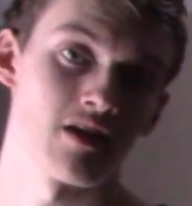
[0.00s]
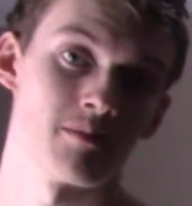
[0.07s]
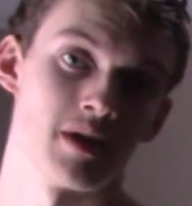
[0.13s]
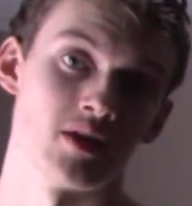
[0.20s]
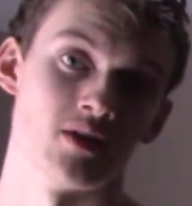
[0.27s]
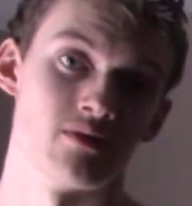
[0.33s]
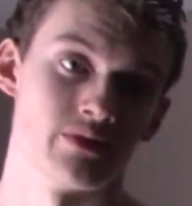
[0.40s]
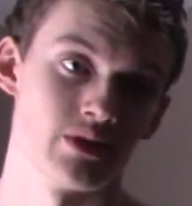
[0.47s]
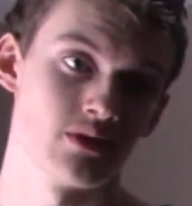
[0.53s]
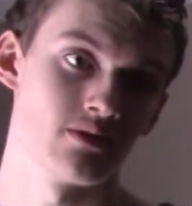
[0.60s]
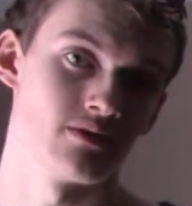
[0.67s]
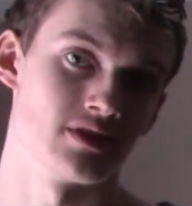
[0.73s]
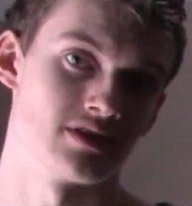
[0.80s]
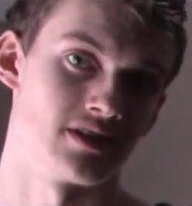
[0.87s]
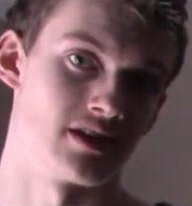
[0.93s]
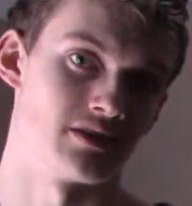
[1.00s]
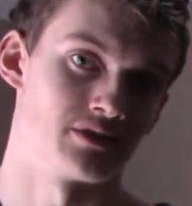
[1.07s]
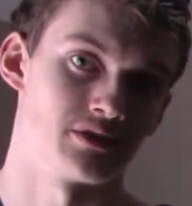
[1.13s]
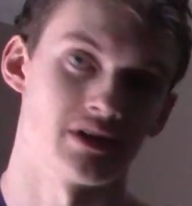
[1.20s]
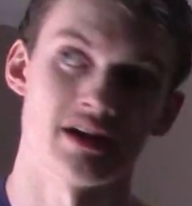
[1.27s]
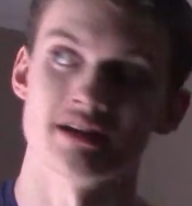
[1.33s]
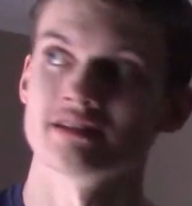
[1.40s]
my review of the
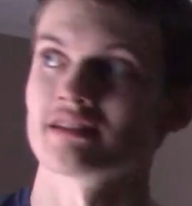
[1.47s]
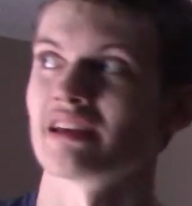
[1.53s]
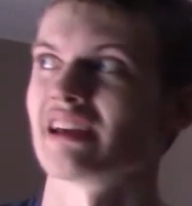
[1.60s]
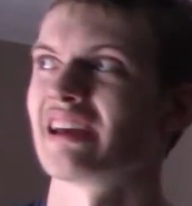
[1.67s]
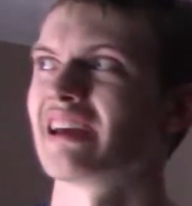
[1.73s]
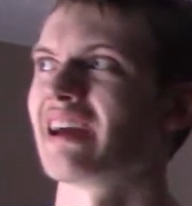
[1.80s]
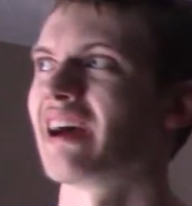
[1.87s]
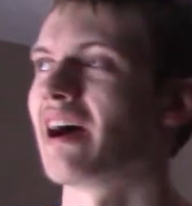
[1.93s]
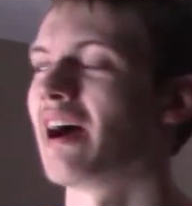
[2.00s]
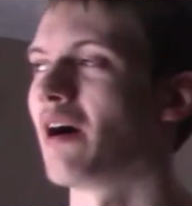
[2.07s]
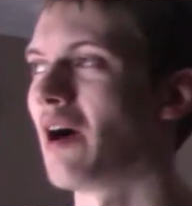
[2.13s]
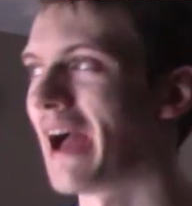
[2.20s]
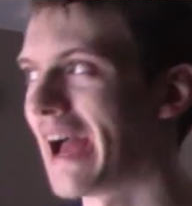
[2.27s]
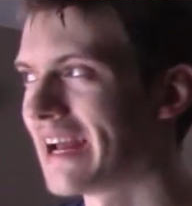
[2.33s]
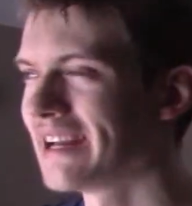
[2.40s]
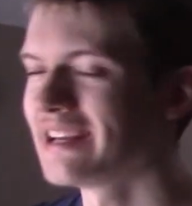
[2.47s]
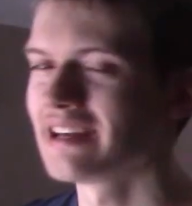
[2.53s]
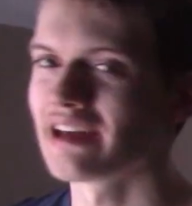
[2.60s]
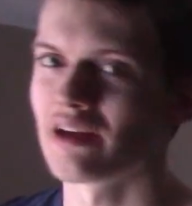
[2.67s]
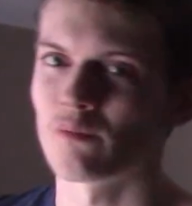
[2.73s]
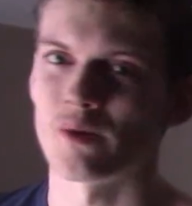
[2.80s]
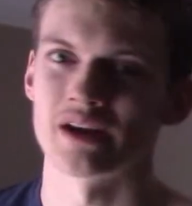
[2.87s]
Sensorites.
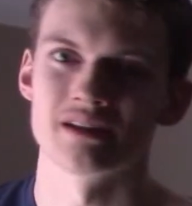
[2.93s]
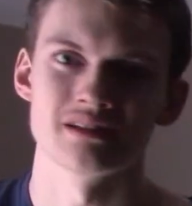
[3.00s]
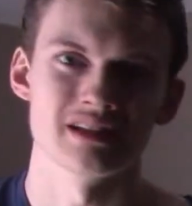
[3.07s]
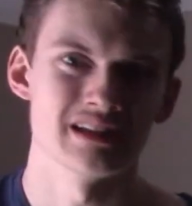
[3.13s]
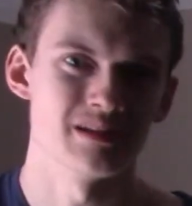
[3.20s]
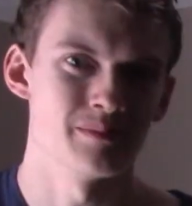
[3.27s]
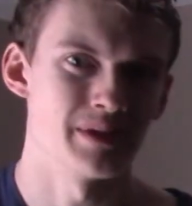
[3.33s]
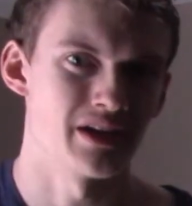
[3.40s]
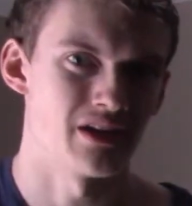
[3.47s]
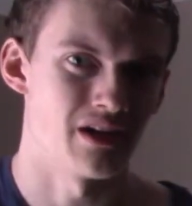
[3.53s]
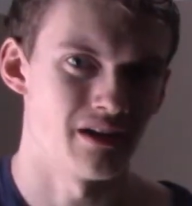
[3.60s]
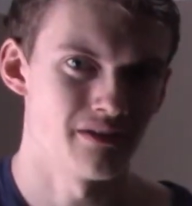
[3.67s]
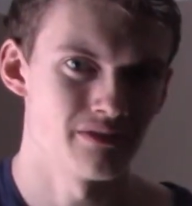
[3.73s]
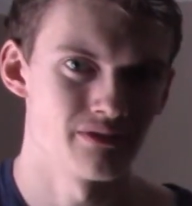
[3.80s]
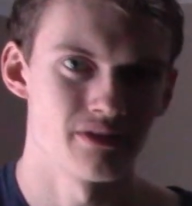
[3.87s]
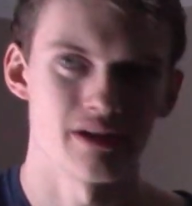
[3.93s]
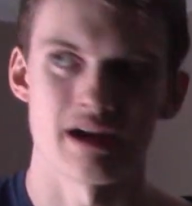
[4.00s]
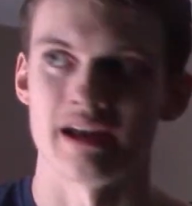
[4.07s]
Editing it went a little bit off,